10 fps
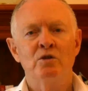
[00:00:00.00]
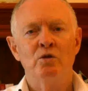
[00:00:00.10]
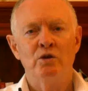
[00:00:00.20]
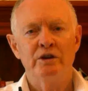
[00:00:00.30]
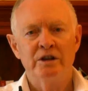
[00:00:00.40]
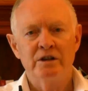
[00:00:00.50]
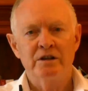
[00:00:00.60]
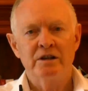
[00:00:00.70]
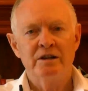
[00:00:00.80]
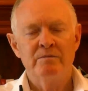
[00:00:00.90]
or an
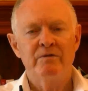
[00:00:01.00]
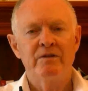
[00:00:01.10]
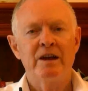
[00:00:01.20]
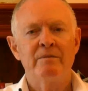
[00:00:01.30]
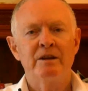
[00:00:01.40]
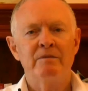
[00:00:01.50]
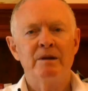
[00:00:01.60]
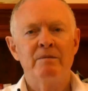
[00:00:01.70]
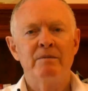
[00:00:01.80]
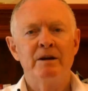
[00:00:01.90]
elderly family
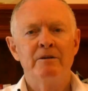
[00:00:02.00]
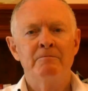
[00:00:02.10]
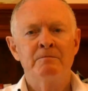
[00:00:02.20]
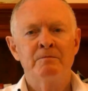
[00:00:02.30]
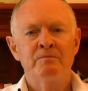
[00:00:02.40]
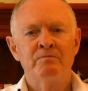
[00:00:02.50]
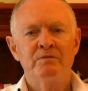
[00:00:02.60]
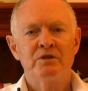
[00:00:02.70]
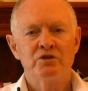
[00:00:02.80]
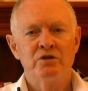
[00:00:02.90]
member
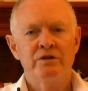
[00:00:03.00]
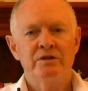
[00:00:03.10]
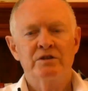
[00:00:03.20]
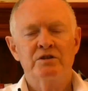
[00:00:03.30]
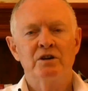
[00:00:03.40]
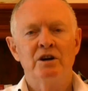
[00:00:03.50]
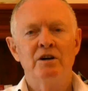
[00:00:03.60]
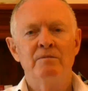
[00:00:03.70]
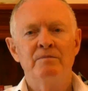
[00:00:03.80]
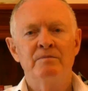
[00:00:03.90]
during this
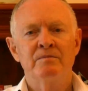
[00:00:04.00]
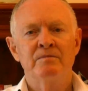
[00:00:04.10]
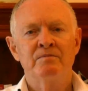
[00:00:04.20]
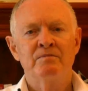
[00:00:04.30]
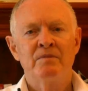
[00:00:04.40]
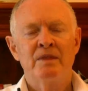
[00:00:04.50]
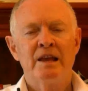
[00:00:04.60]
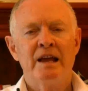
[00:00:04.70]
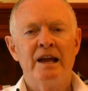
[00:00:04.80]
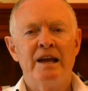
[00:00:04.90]
time.
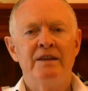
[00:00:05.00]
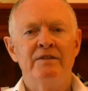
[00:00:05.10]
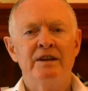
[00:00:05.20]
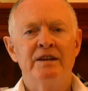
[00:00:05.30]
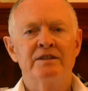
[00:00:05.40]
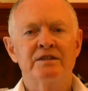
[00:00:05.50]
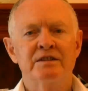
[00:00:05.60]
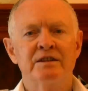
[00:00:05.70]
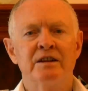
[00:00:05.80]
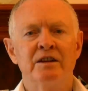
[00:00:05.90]
And
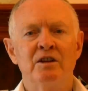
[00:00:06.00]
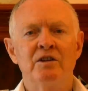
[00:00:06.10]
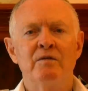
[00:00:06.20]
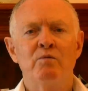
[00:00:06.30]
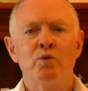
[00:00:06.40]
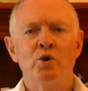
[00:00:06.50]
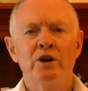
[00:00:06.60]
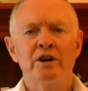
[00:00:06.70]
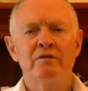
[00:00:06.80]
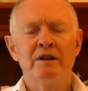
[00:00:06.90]
there's a lot of
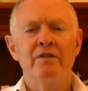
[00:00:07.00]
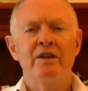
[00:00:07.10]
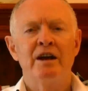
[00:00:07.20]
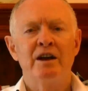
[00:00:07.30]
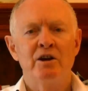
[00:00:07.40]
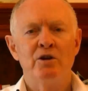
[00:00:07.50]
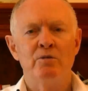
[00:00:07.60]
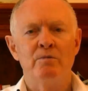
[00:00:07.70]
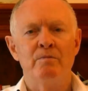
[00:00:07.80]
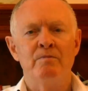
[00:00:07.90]
work around the
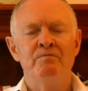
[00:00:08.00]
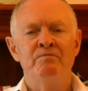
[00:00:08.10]
home.